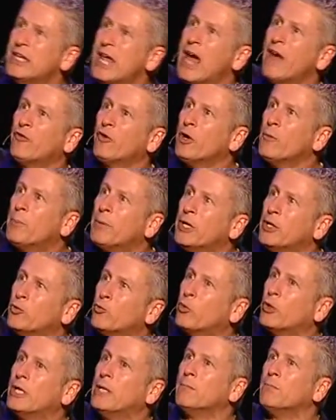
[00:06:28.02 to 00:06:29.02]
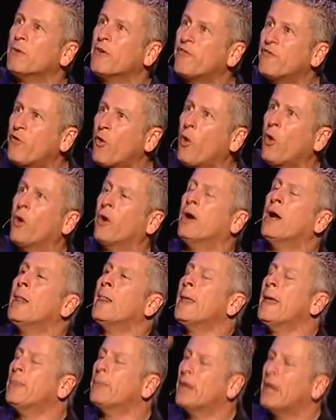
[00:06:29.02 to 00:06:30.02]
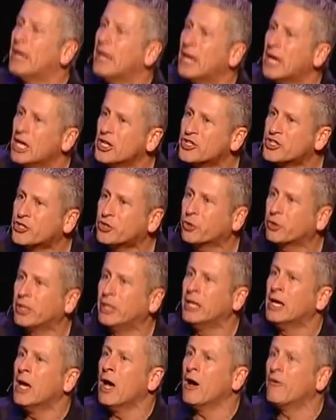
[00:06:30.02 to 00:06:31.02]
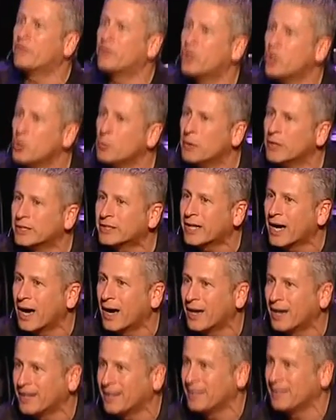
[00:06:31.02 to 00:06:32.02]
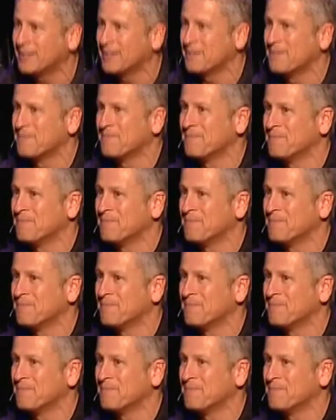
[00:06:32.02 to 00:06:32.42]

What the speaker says: never been written before in the history of humankind.